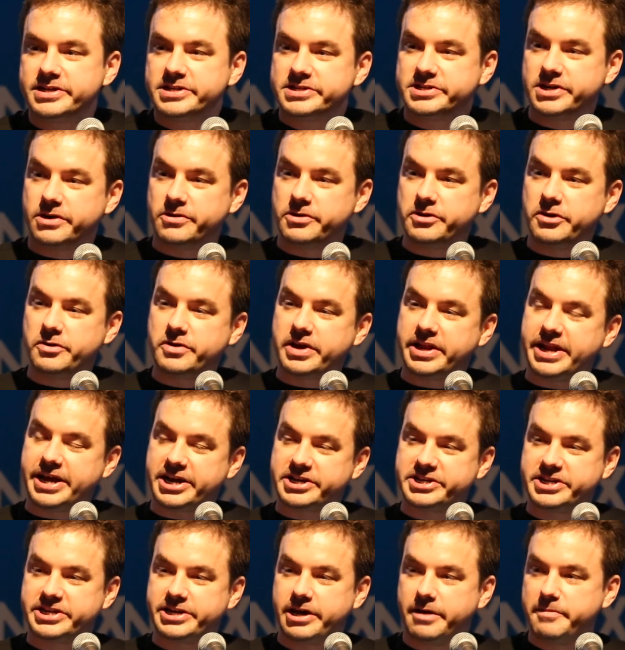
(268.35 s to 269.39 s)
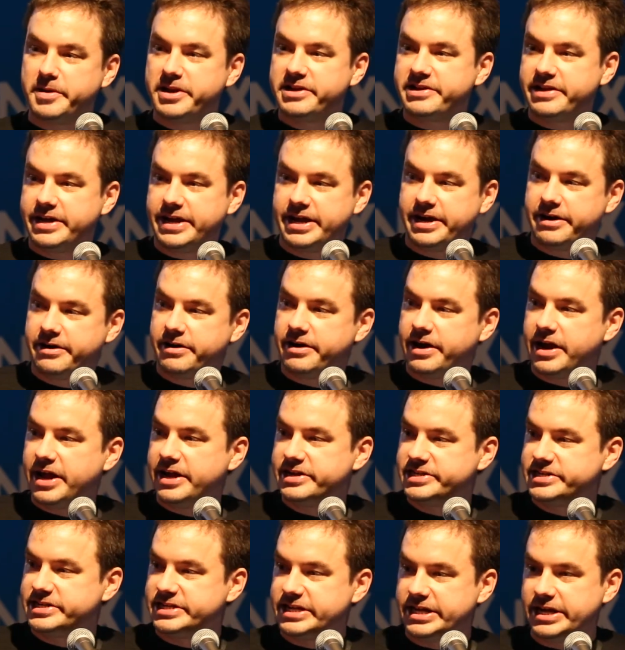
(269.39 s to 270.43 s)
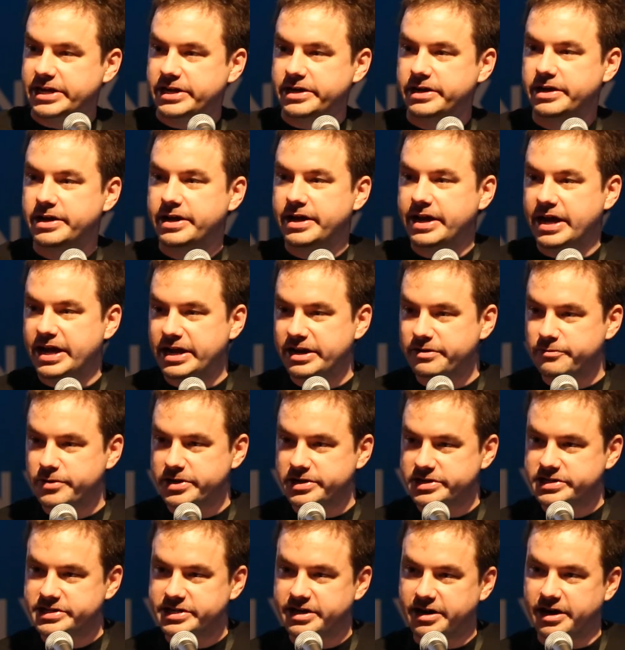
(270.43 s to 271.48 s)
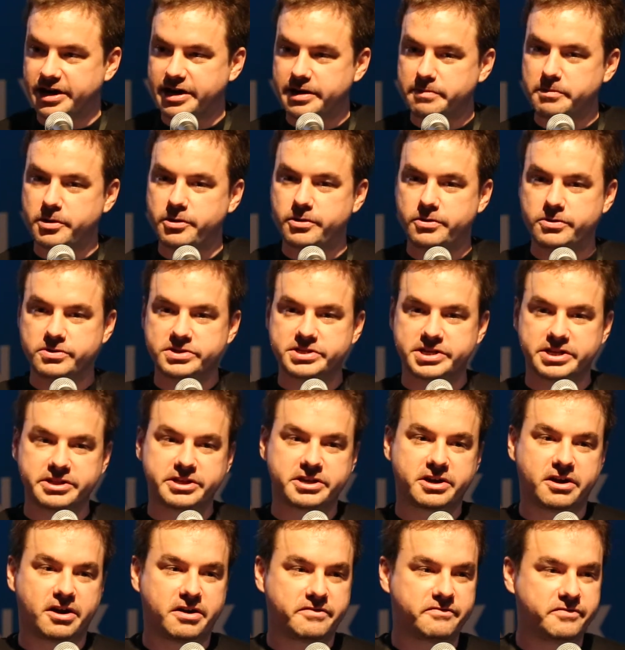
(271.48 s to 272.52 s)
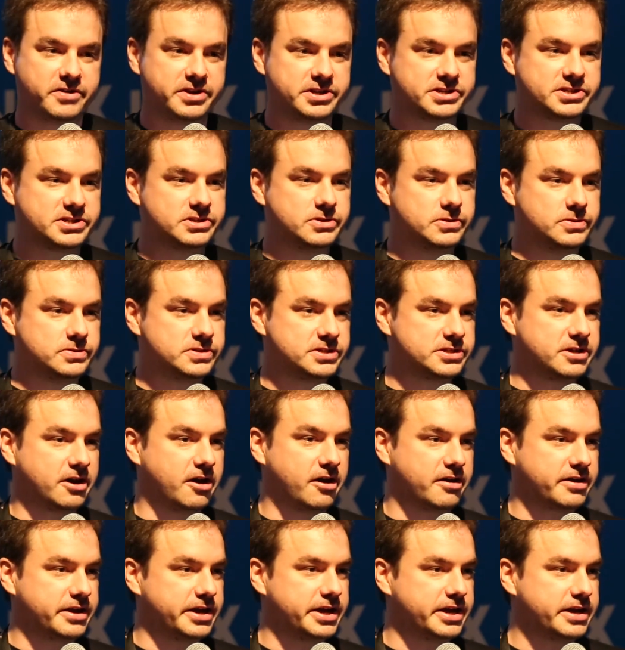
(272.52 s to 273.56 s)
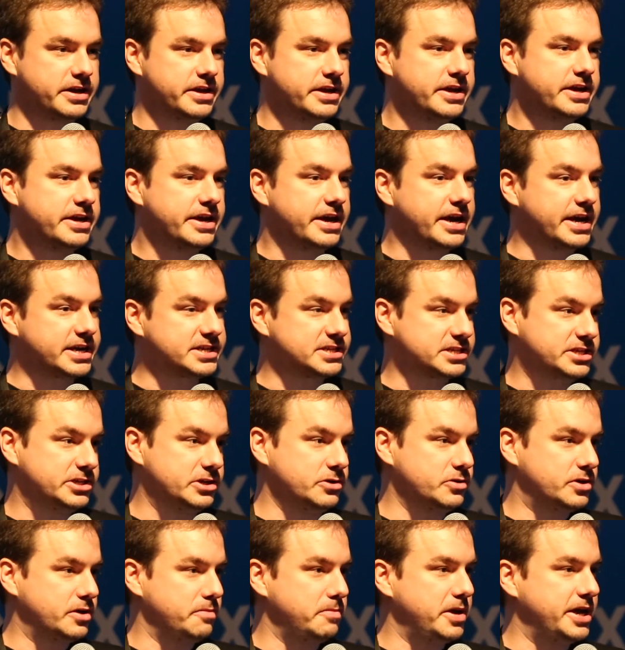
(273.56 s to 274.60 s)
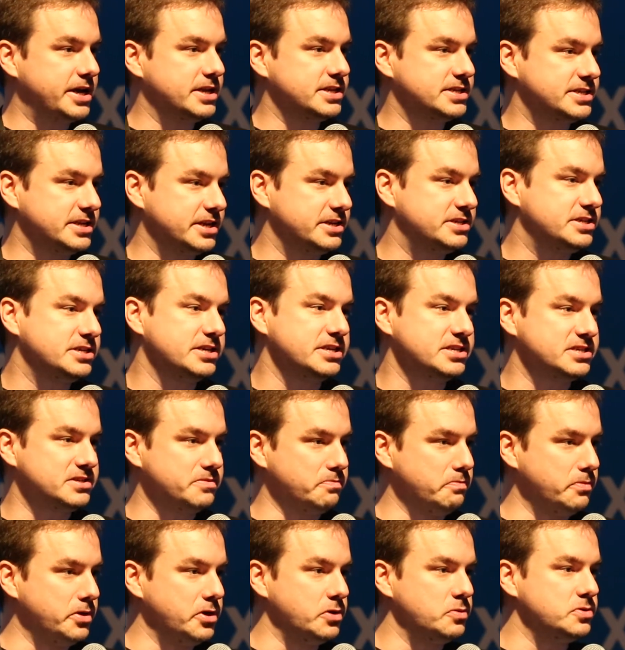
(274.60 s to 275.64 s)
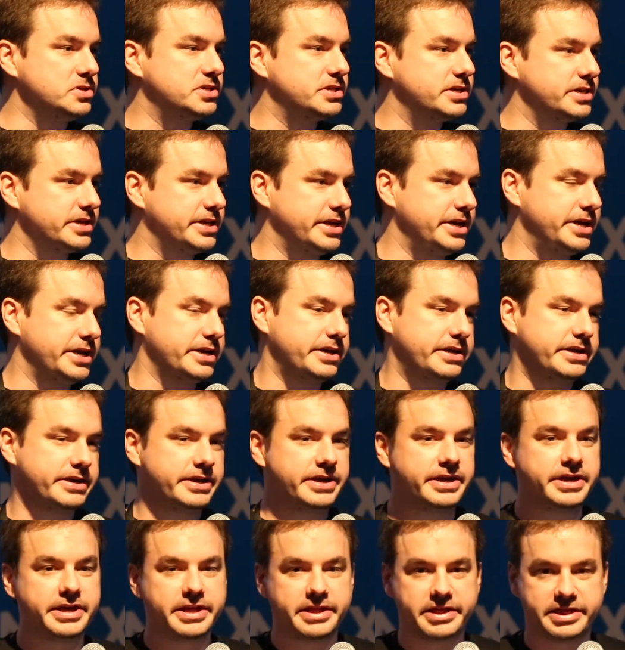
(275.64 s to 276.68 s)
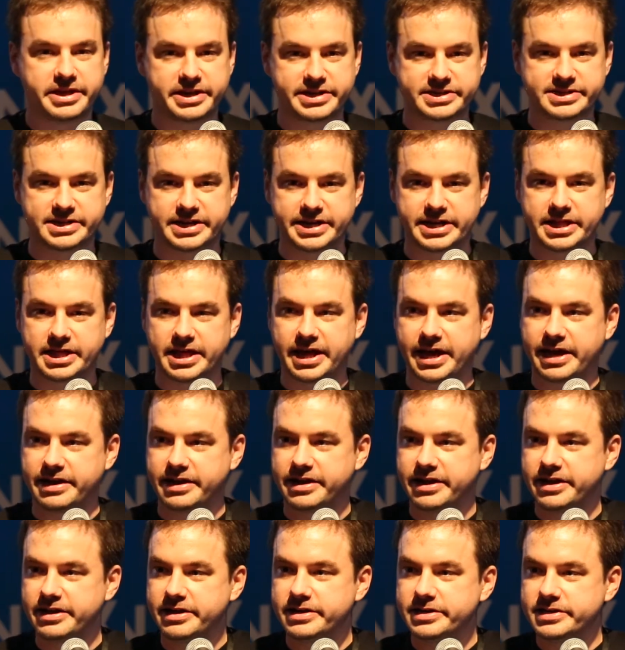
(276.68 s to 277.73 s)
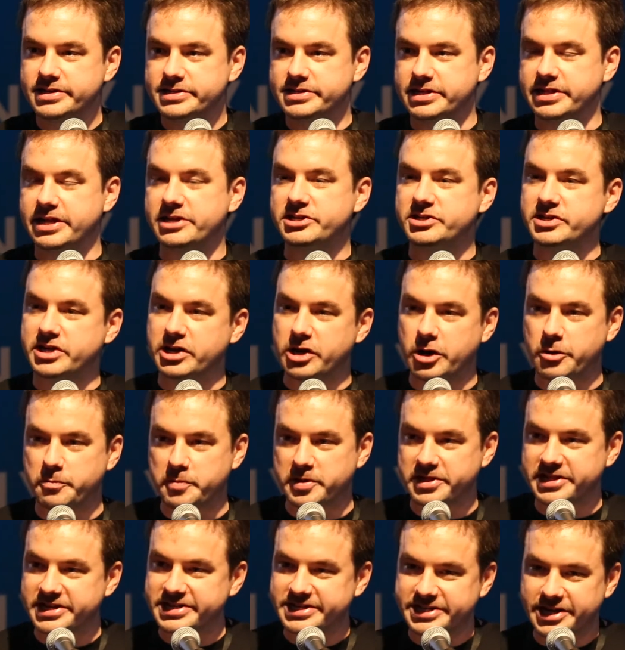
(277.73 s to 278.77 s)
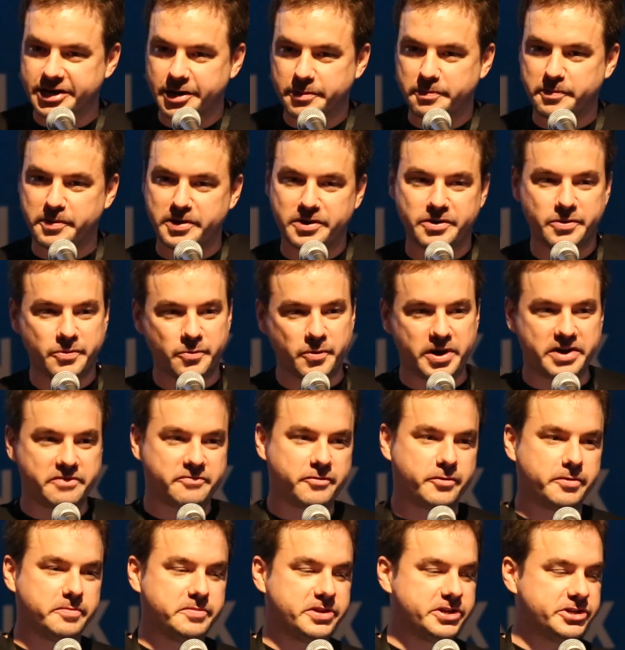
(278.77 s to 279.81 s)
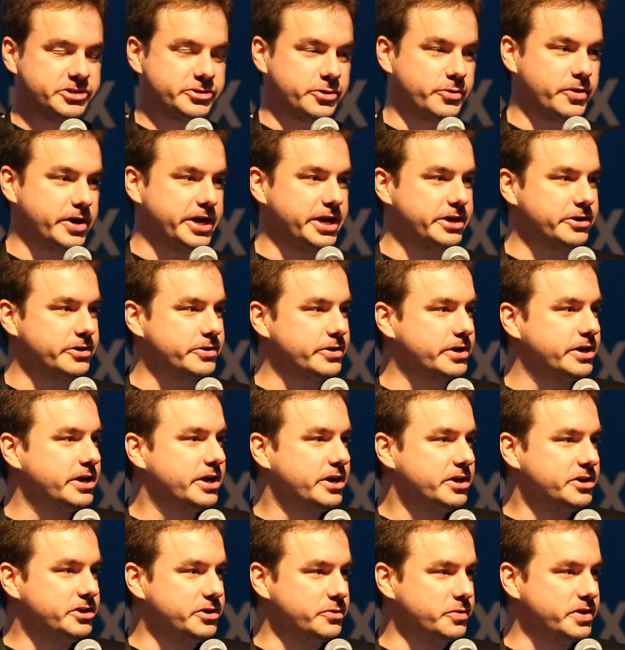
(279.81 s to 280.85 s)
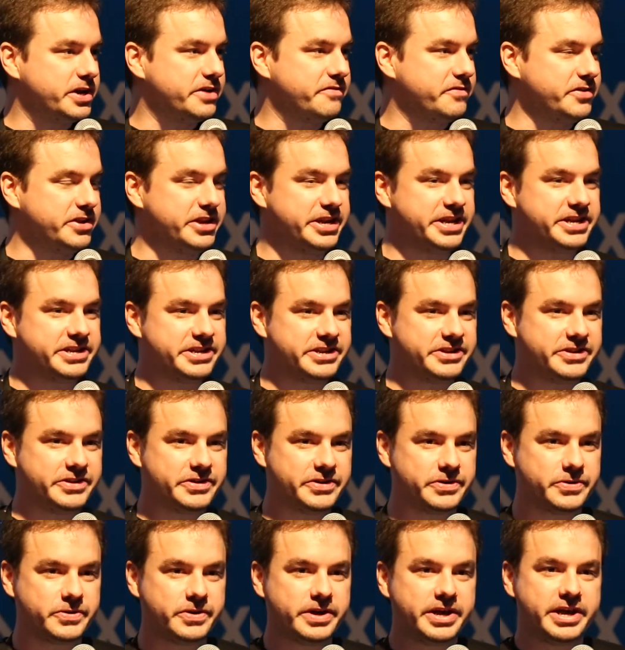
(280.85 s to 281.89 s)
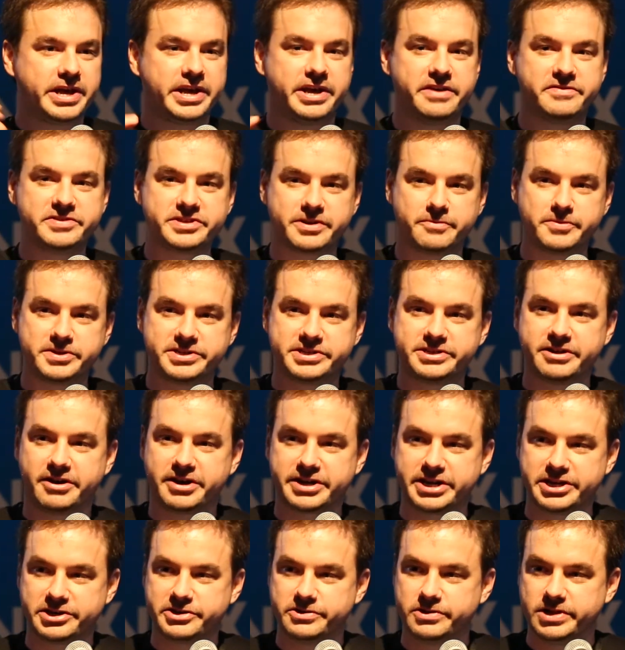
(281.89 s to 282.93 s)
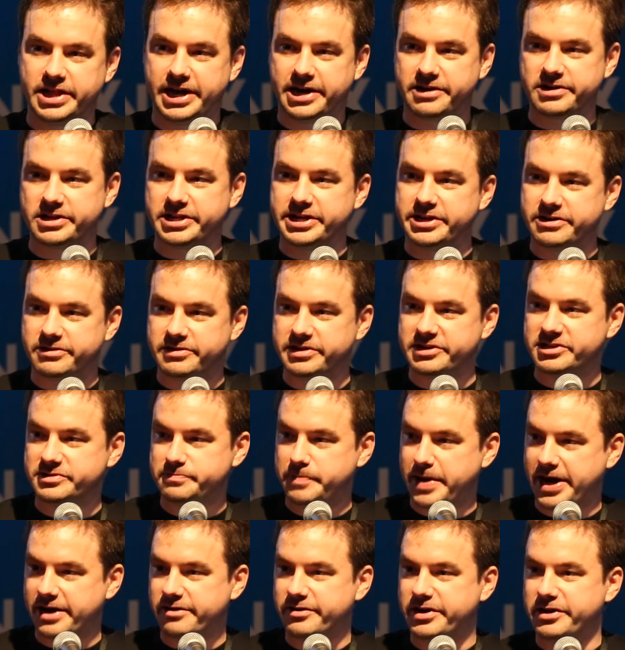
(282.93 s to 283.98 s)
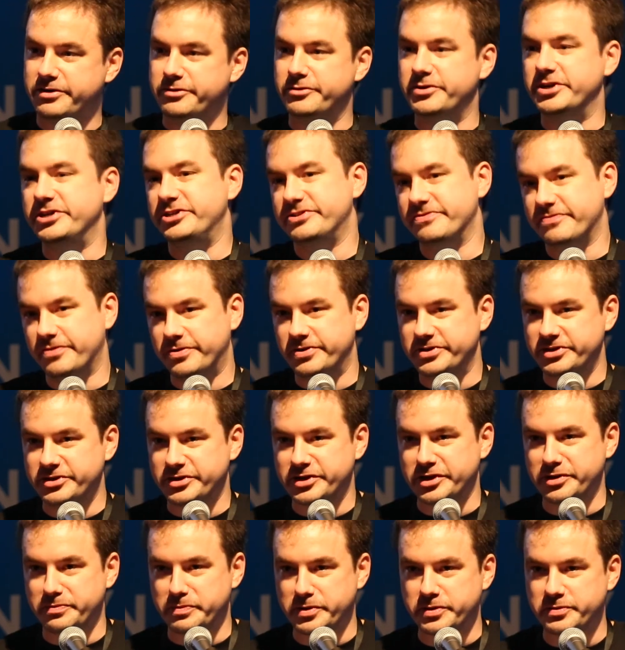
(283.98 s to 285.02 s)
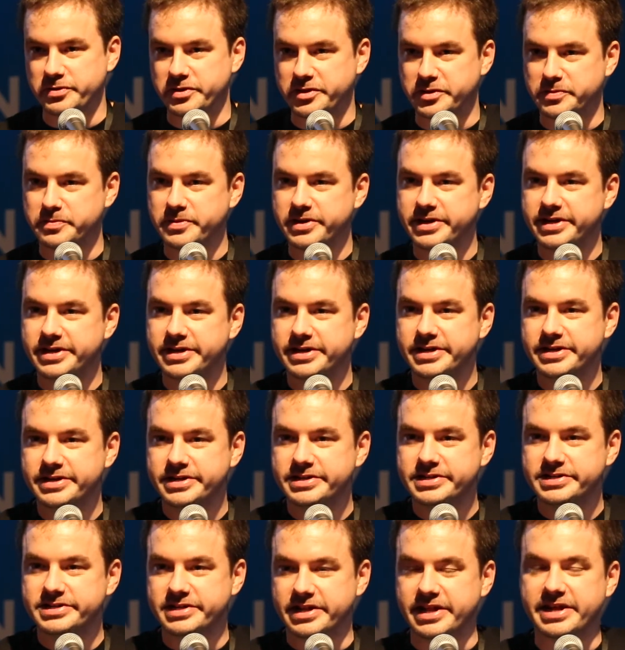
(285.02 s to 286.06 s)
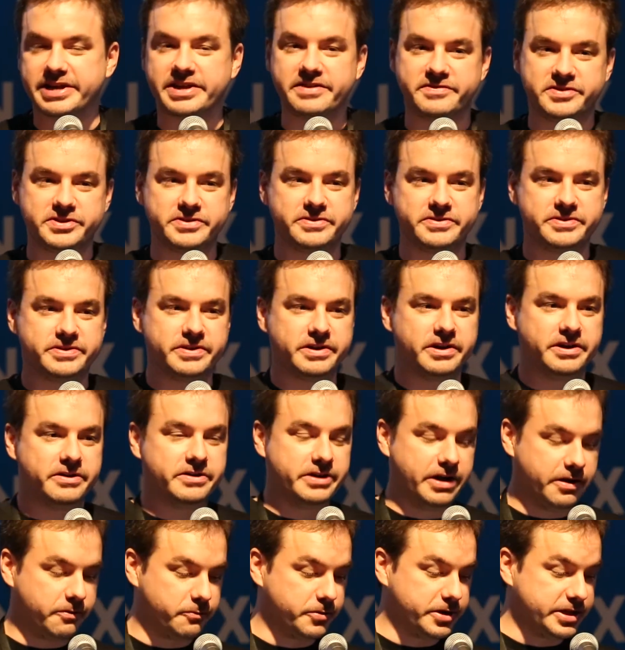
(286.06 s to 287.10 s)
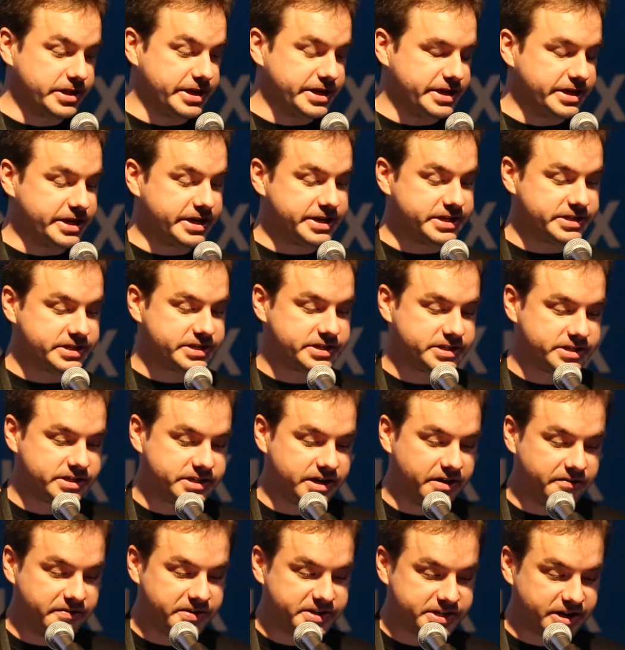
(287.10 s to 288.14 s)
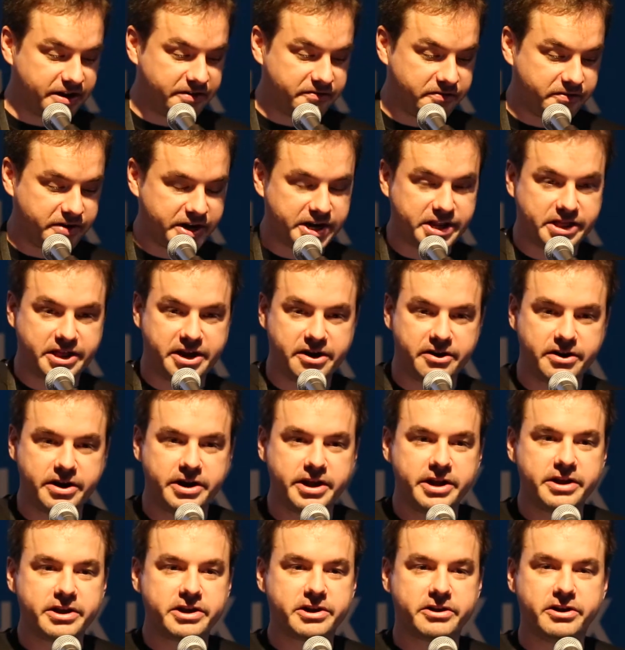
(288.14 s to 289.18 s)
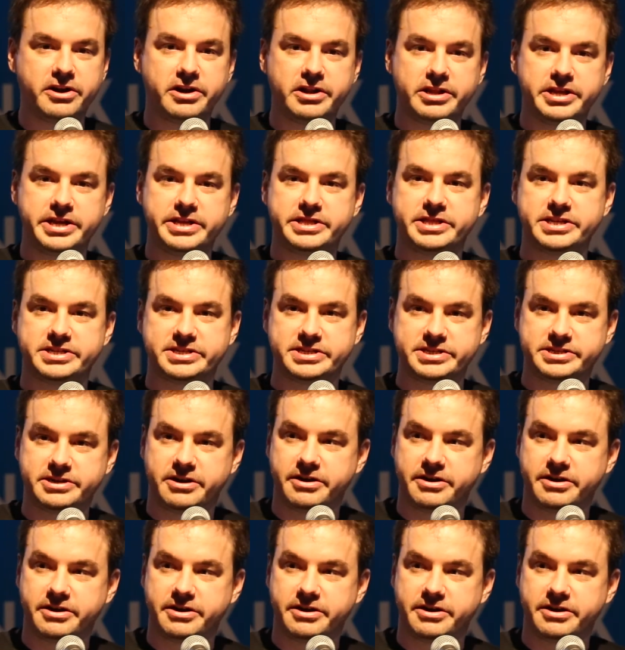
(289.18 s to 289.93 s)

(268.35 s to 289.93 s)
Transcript: So you can actually come into here and see in real time who's in the conference, who's talking, execute commands such as mute, kick, things like that, so that you can open this up and wait for them to join or do whatever you need to do. If someone's talking too loudly or just background noise, of course, you can mute them. So that gives you a really nice service offering there. Currently, this is